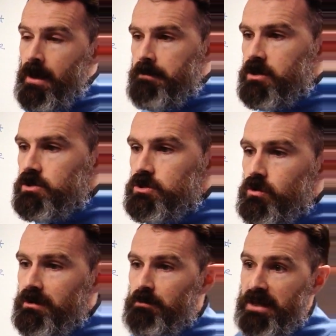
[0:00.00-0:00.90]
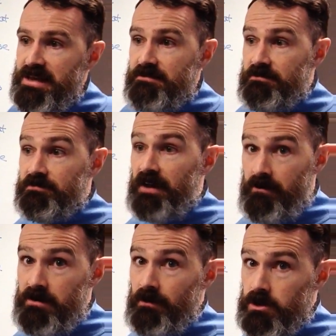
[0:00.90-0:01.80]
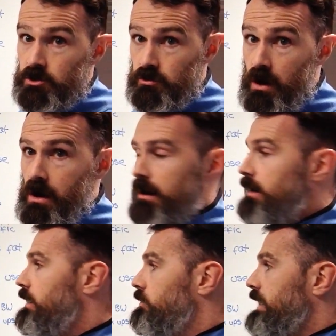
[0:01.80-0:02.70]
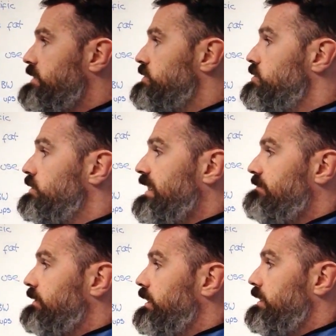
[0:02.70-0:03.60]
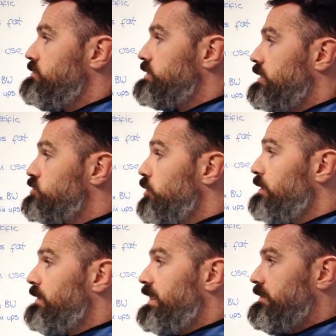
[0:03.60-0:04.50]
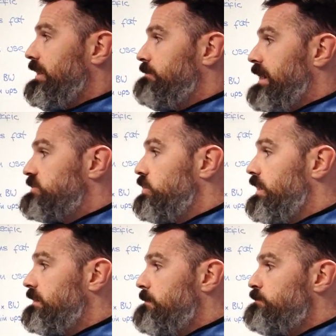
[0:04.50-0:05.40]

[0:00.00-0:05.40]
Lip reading: Because you can be very, very strong, okay? So you could have a guy who's got a double body weight back squat,